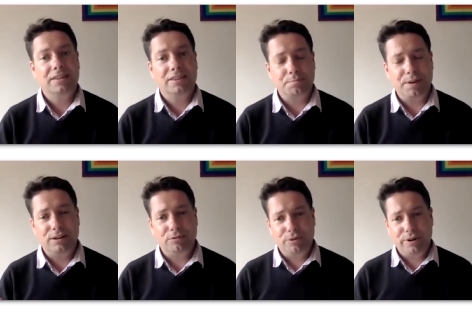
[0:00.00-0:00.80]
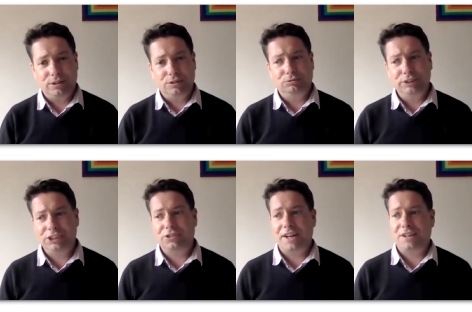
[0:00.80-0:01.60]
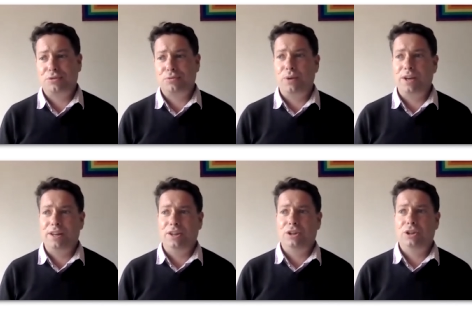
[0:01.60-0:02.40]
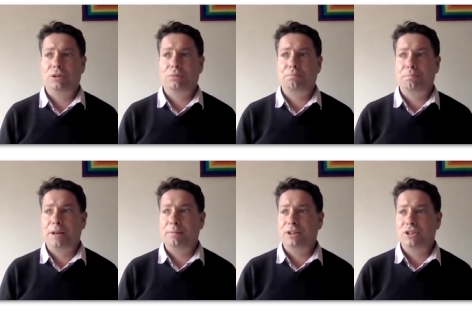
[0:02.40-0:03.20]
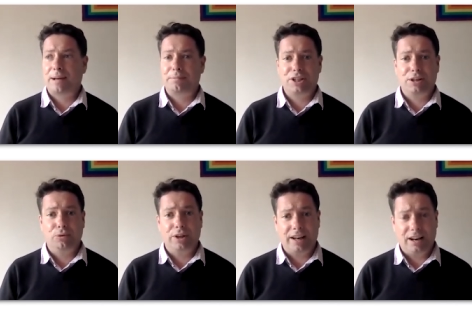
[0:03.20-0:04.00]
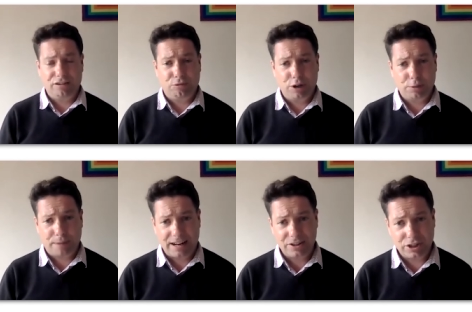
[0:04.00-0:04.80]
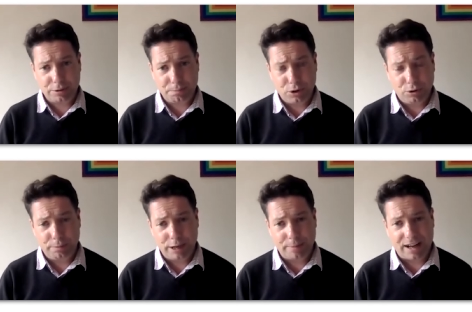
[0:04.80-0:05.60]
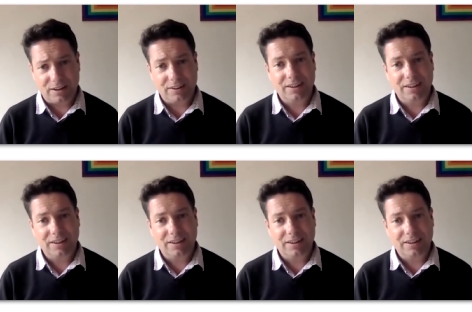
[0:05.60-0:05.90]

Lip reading: There's been a real regress with people establishing what their life-work balance should all be about.